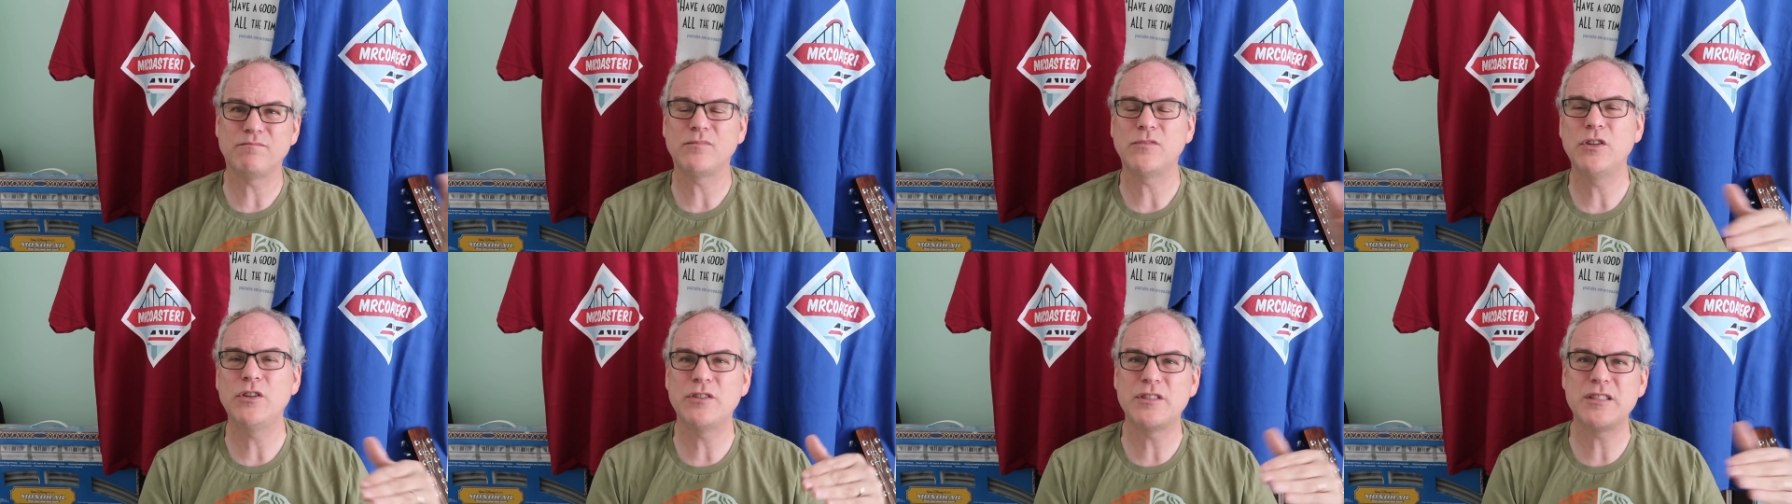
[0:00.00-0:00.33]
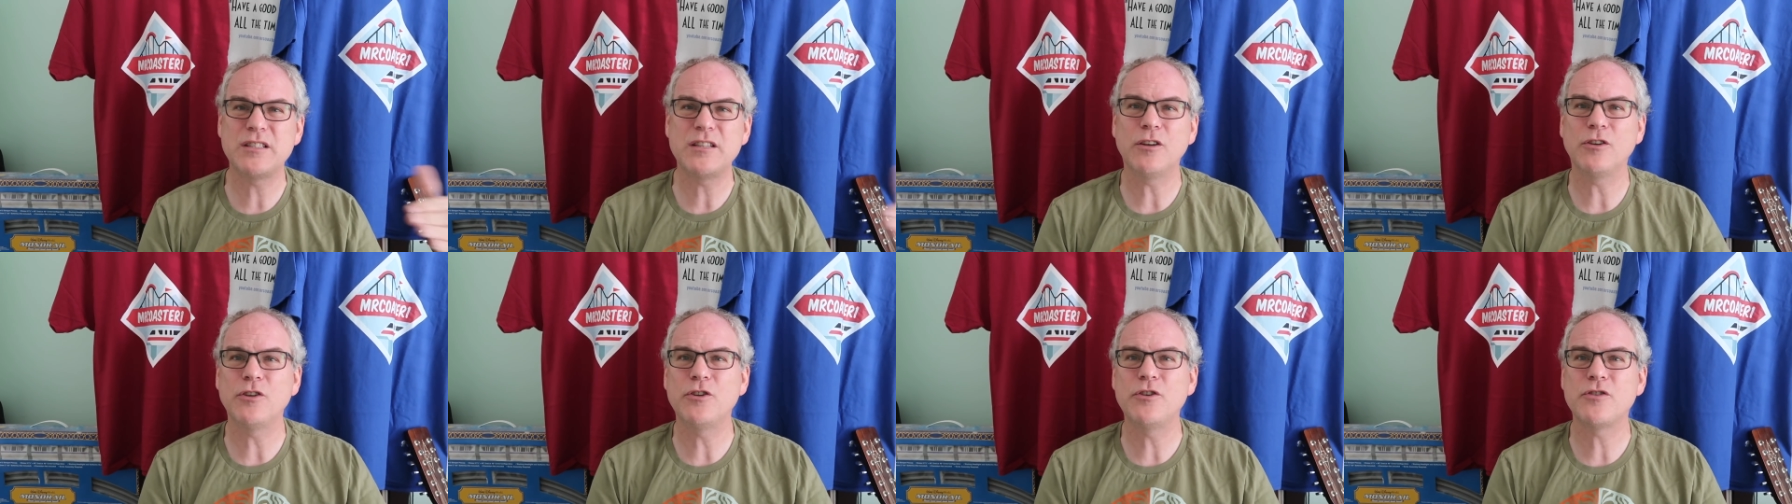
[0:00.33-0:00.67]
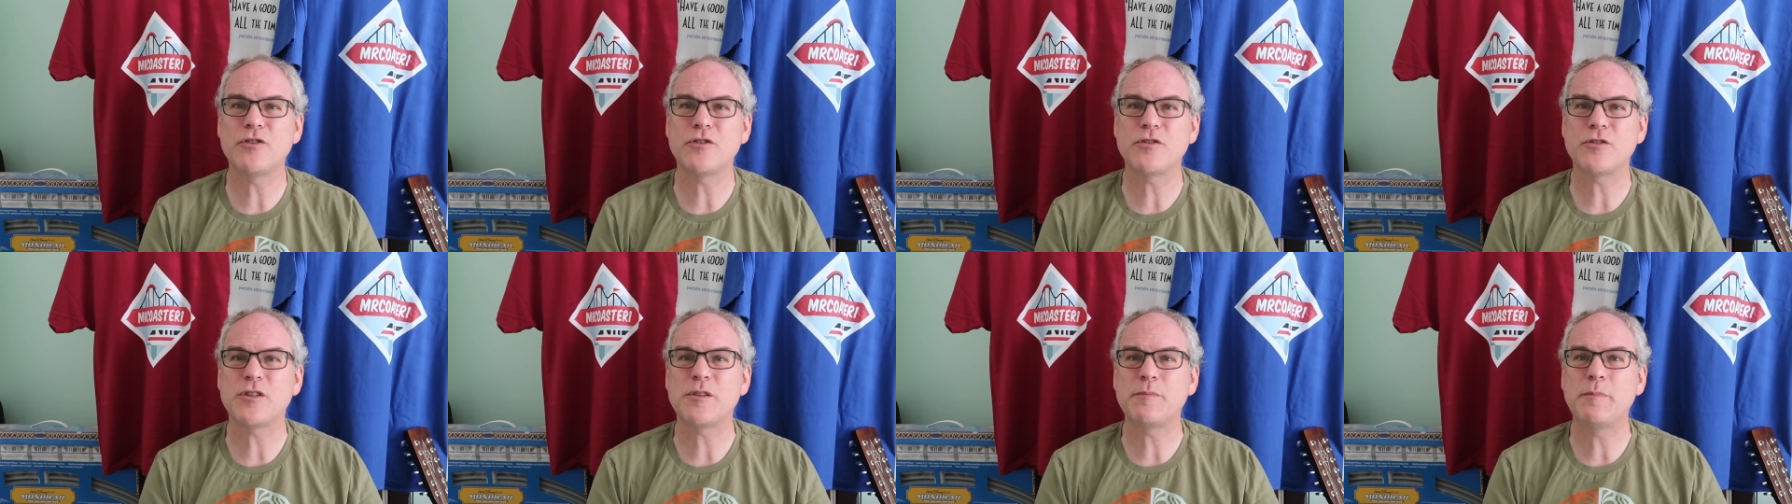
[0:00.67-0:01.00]
You still
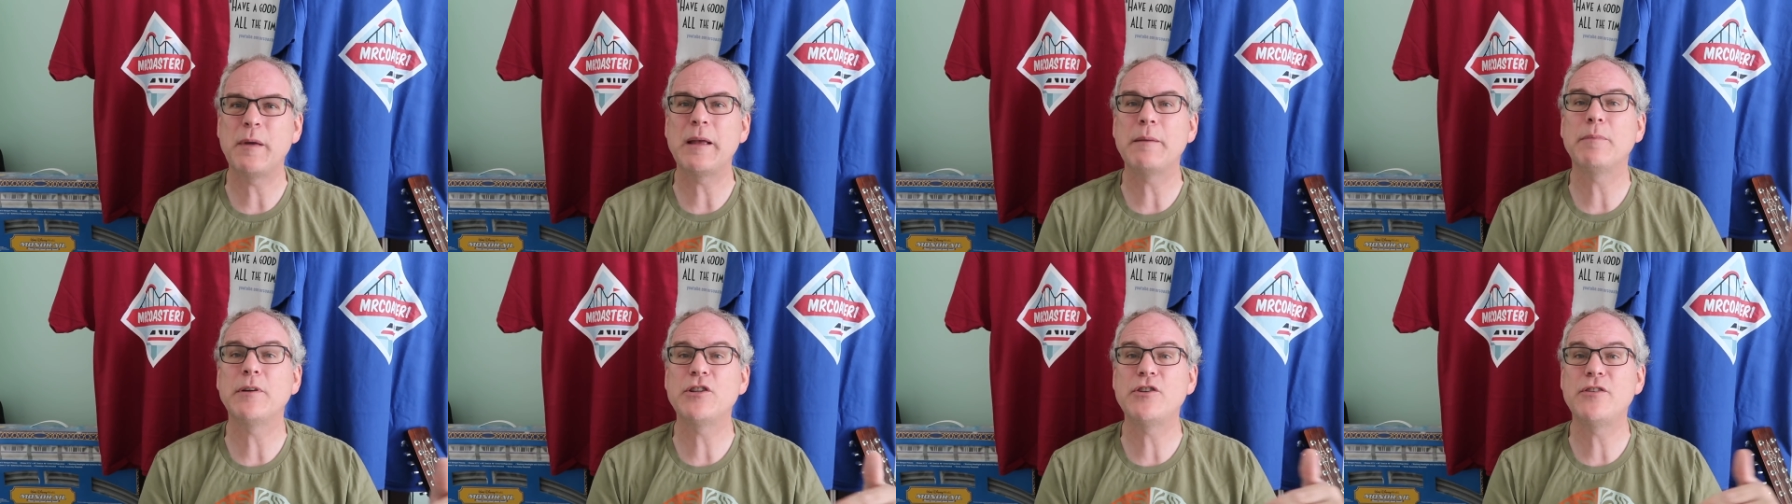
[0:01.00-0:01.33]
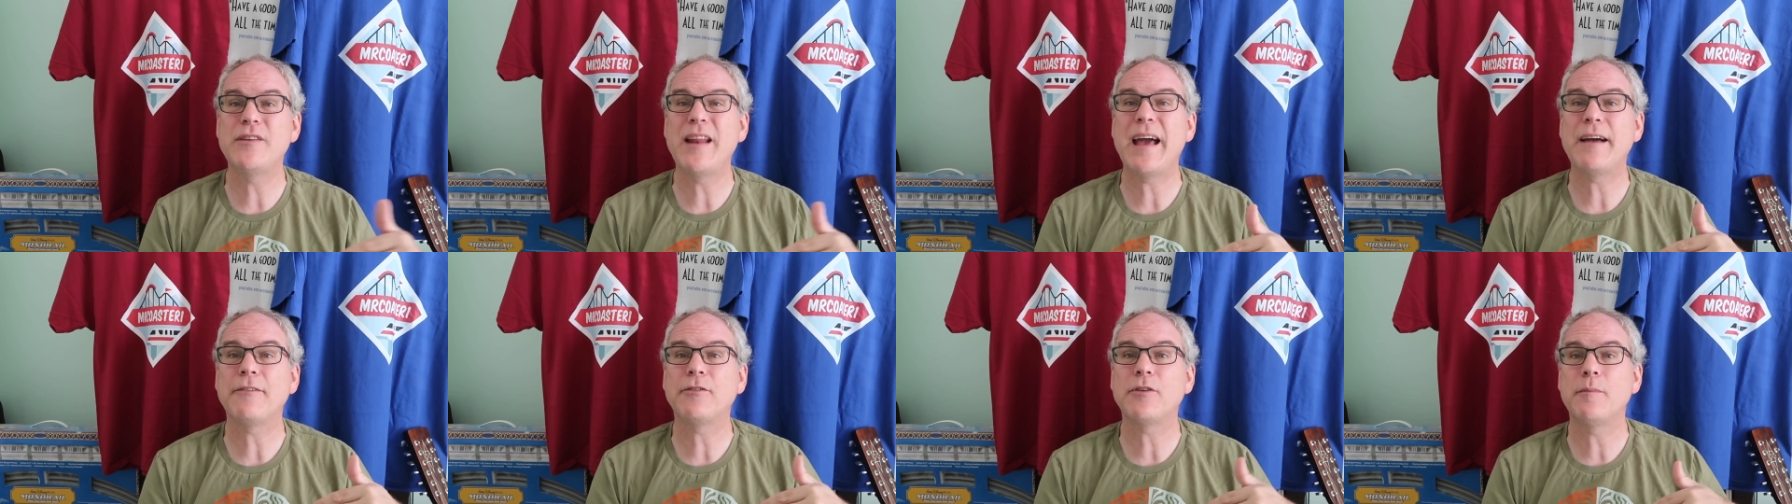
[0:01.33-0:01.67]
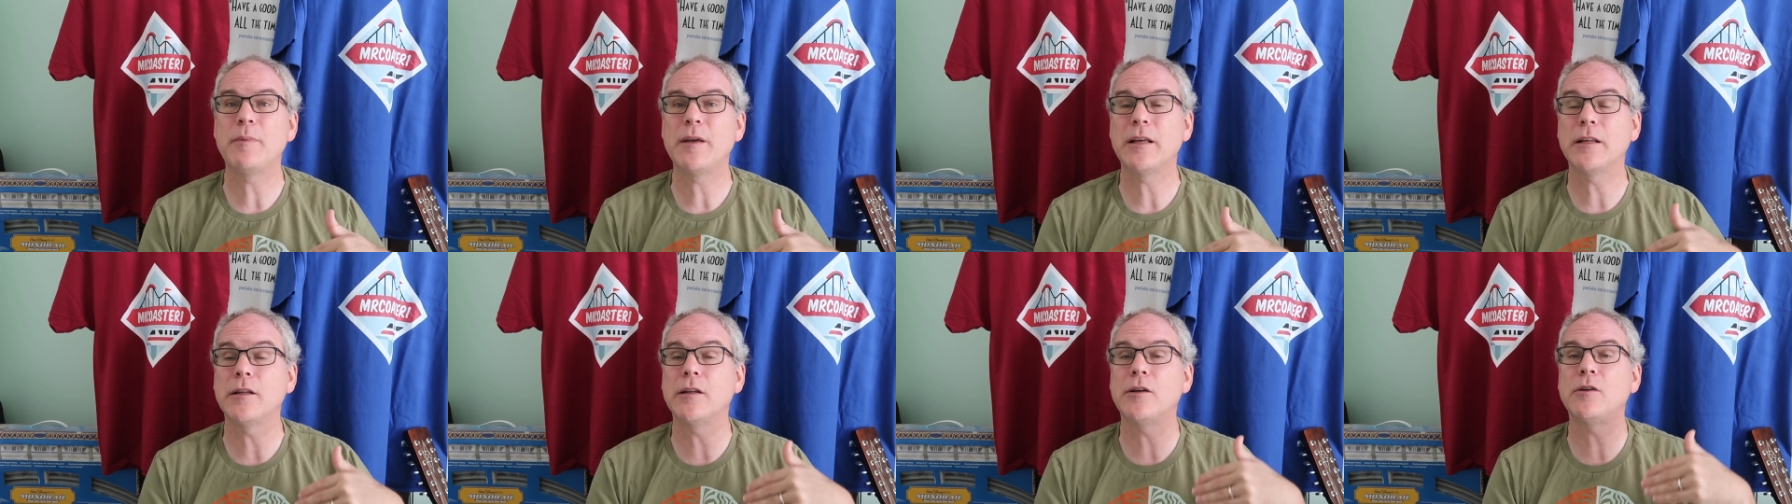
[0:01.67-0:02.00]
use your speed, but you'd have to
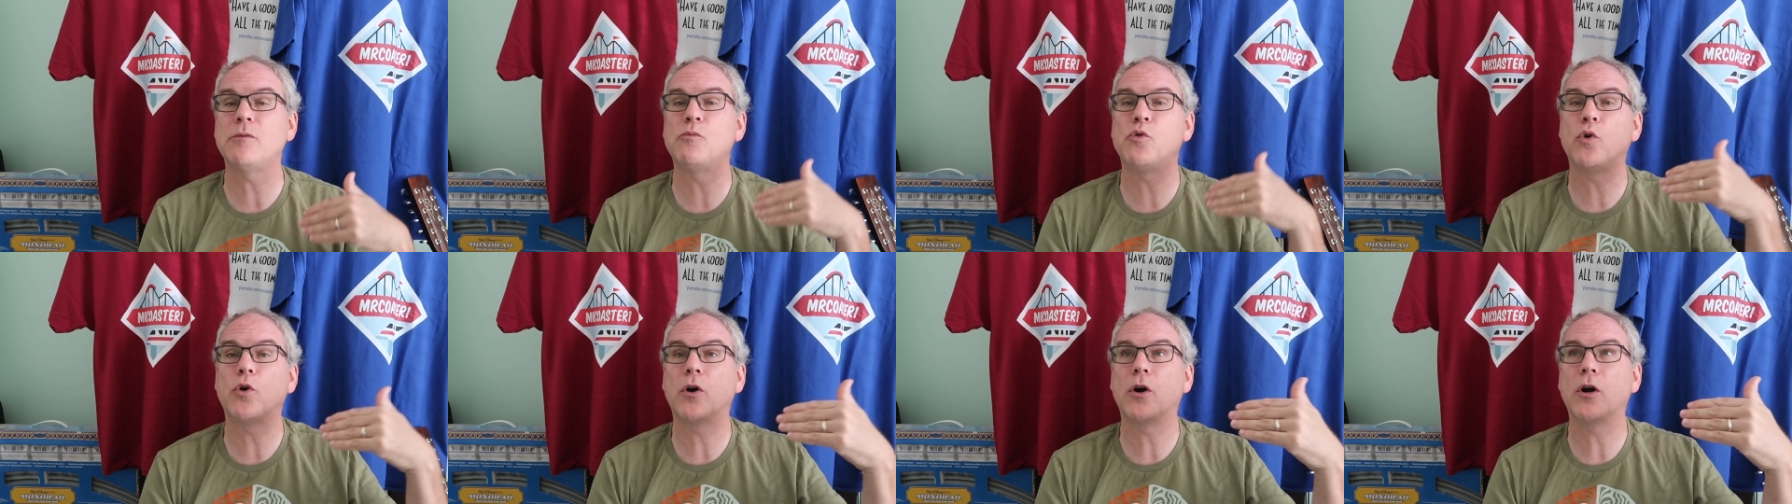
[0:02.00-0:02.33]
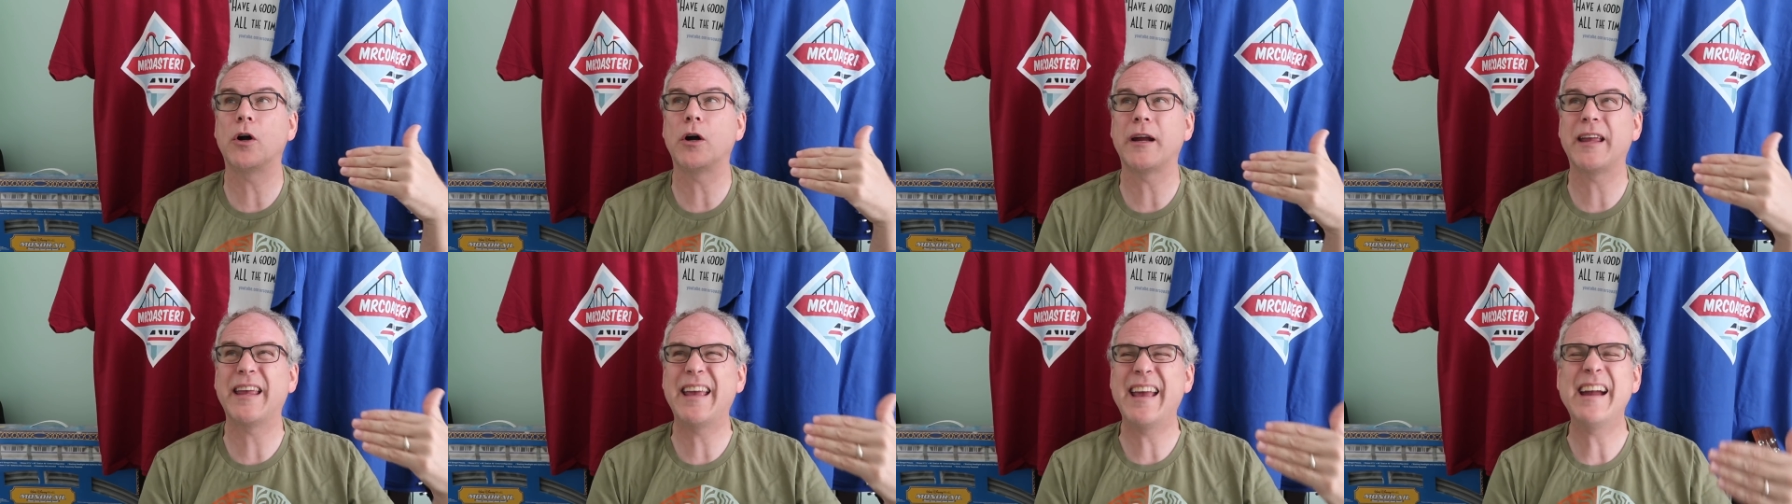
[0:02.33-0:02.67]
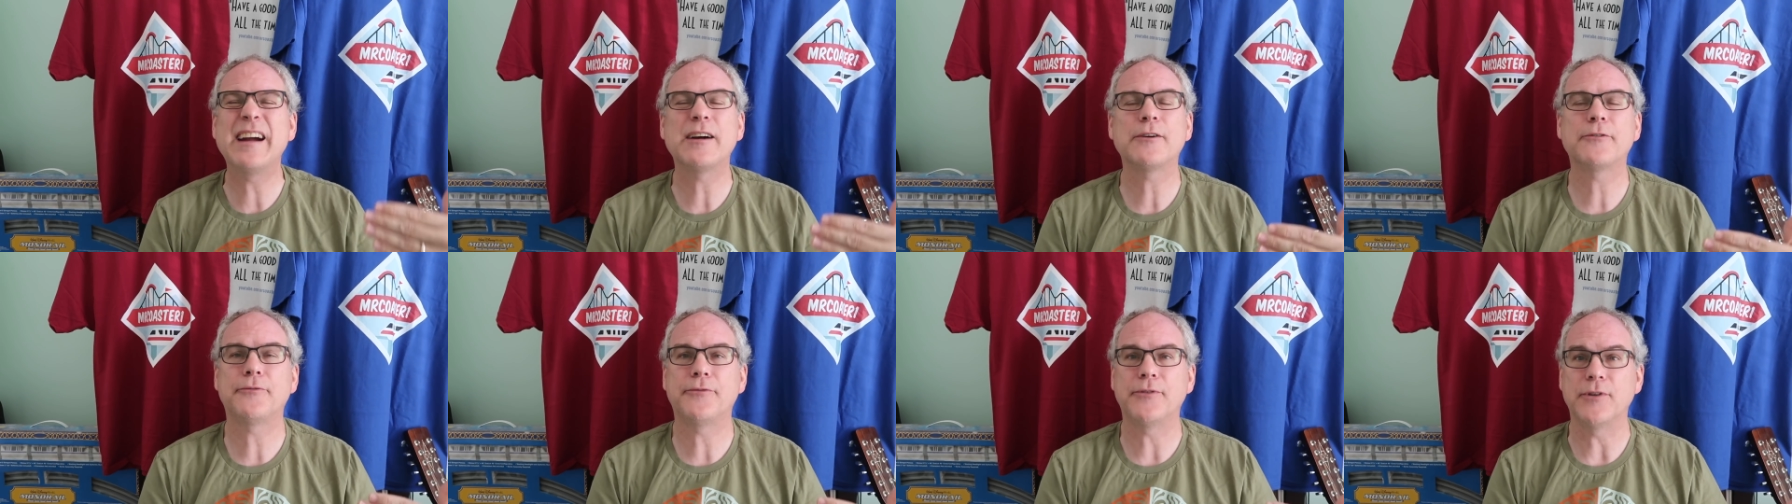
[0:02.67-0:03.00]
be a little more
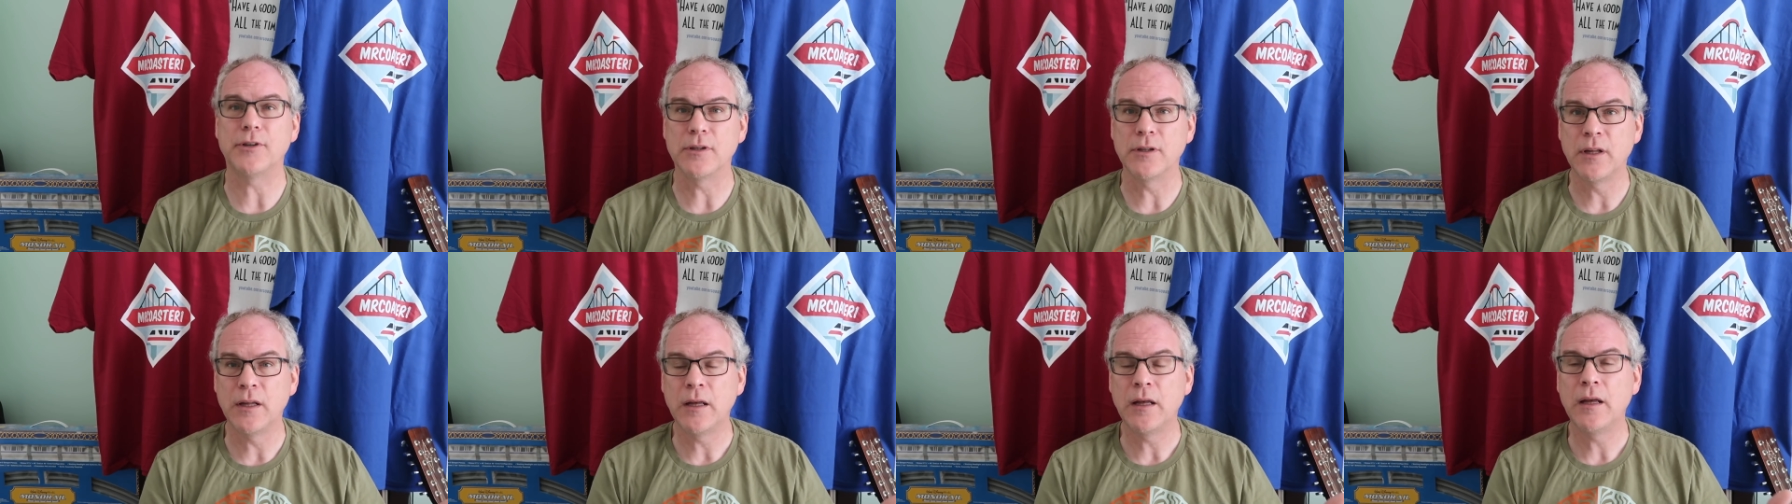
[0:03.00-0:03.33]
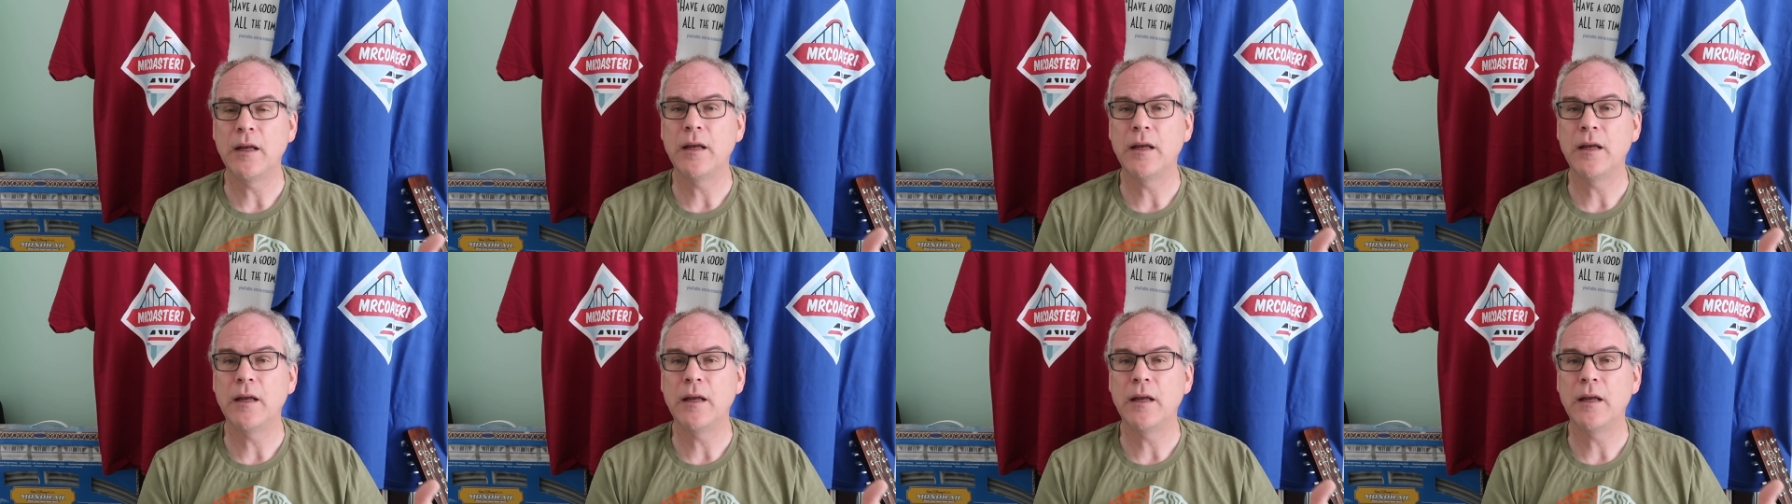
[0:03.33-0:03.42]
careful